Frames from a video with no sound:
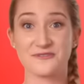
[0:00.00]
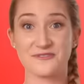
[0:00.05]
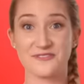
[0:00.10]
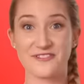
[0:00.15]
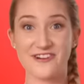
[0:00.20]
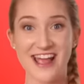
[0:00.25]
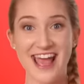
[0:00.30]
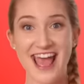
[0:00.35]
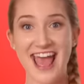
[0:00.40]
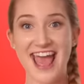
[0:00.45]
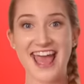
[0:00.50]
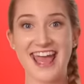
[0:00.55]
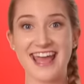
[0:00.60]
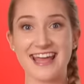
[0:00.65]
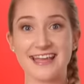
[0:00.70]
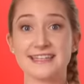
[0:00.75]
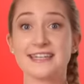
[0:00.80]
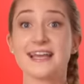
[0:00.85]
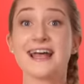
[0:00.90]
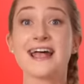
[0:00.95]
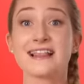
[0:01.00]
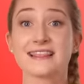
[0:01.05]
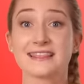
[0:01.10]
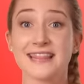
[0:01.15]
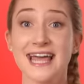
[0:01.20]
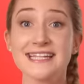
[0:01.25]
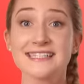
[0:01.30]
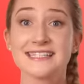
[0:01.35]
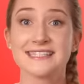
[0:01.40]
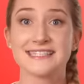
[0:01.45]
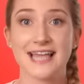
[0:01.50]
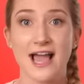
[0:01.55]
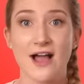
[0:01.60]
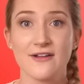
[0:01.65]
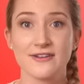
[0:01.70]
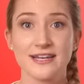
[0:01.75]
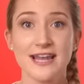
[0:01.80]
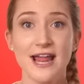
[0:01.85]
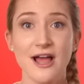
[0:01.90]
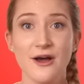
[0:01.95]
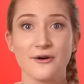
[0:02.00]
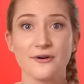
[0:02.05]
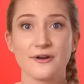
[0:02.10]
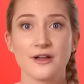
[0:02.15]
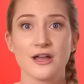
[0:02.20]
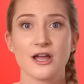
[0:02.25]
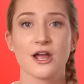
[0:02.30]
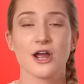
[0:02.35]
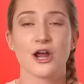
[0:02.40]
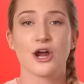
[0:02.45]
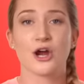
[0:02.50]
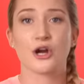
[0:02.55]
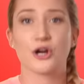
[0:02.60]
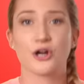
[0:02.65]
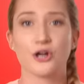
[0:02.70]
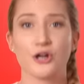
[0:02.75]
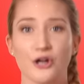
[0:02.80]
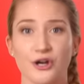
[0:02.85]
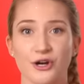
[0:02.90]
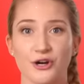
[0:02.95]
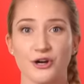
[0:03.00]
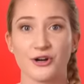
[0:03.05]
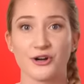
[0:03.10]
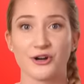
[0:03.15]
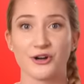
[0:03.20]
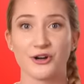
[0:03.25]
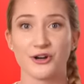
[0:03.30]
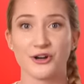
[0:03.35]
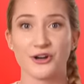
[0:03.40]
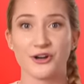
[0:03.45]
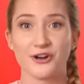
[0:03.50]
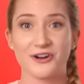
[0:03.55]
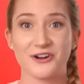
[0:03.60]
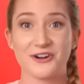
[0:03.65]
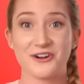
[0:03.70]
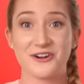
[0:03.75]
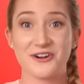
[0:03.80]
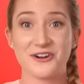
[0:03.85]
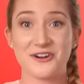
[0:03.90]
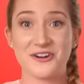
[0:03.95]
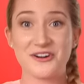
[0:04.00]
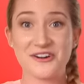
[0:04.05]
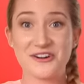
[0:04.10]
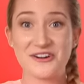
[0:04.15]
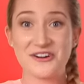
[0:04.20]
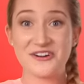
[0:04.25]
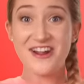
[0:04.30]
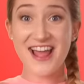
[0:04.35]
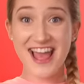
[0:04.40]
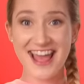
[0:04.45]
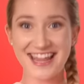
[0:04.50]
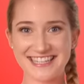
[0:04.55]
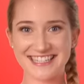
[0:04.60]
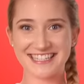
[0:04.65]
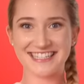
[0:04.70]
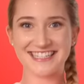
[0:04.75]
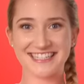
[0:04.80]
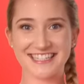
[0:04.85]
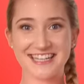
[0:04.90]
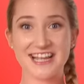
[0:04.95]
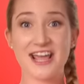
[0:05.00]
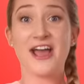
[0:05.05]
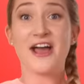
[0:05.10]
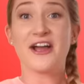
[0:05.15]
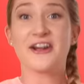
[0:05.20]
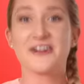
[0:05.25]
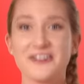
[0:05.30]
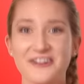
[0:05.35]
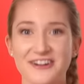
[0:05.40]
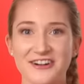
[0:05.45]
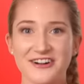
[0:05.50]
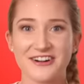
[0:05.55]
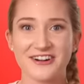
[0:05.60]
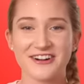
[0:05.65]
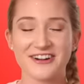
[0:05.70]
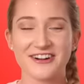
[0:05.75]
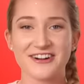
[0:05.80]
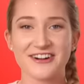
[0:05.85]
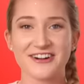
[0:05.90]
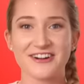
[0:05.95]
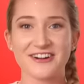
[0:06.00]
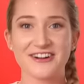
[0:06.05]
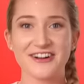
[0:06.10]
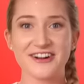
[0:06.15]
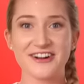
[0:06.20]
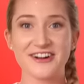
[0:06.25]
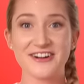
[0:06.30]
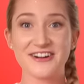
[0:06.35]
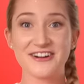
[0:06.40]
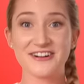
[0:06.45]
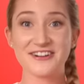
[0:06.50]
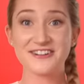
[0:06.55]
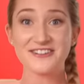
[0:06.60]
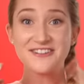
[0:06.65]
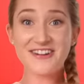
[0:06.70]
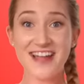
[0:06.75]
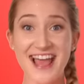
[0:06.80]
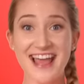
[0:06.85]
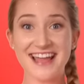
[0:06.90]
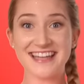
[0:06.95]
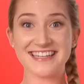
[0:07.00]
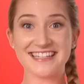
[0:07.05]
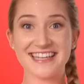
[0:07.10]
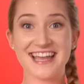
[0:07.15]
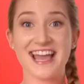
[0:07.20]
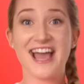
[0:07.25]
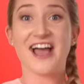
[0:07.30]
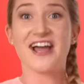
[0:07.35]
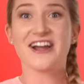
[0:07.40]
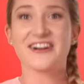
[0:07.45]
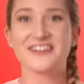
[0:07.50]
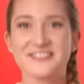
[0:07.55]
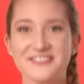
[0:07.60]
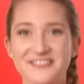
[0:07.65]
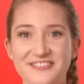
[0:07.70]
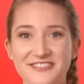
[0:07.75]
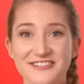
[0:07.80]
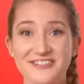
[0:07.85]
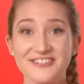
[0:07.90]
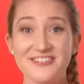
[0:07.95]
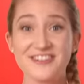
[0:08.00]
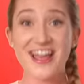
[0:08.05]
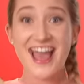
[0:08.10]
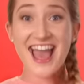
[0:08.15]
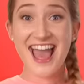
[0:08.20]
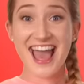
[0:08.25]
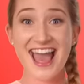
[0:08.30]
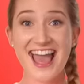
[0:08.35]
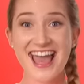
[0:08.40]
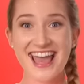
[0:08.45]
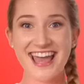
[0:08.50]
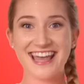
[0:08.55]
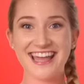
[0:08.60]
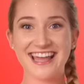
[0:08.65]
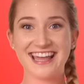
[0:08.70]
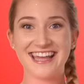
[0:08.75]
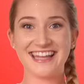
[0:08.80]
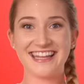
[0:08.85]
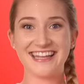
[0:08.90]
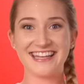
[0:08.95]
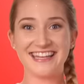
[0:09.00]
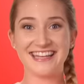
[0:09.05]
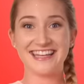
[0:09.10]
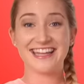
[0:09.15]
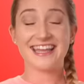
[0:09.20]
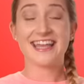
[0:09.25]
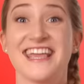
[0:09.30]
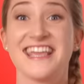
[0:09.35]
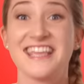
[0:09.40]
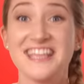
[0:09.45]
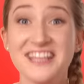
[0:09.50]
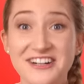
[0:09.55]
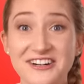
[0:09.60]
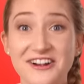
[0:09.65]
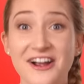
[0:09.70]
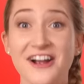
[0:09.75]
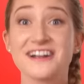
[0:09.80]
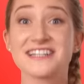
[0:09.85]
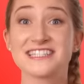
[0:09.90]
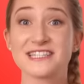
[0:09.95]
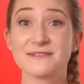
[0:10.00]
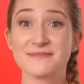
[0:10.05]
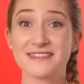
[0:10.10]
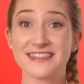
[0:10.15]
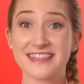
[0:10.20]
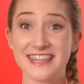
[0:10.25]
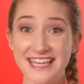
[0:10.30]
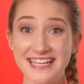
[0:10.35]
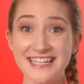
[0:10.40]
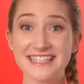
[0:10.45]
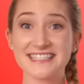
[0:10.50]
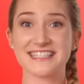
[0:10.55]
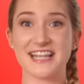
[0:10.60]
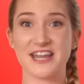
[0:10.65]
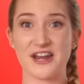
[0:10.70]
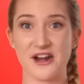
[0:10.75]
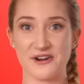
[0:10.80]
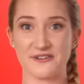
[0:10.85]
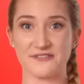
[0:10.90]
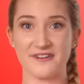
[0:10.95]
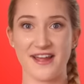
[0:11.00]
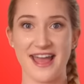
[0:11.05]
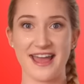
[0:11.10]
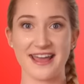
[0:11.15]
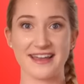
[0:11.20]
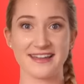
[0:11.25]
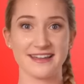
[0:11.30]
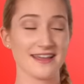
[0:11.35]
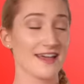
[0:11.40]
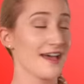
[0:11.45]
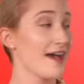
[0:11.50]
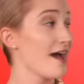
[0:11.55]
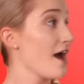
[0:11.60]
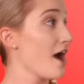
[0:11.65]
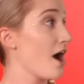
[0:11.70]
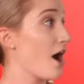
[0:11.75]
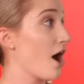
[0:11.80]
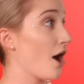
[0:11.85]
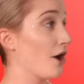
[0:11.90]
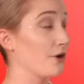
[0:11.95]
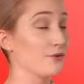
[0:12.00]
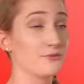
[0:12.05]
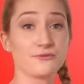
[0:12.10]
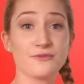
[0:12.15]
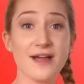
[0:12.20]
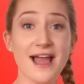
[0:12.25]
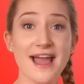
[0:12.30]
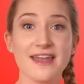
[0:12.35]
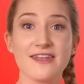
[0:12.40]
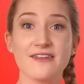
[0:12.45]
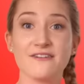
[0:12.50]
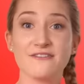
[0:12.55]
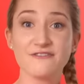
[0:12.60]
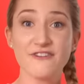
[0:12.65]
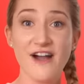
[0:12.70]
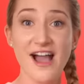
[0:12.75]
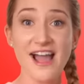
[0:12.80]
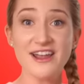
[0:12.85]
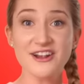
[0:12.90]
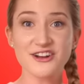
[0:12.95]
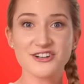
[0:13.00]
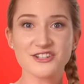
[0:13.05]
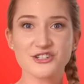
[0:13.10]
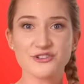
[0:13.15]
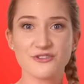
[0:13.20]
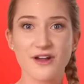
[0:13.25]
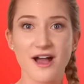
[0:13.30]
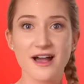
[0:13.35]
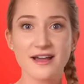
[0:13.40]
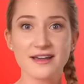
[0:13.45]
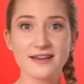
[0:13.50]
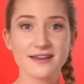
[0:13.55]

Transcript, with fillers: red. Let's sound it out. Er, red. Er, red. Red. Here are some things that are red. A red fire truck,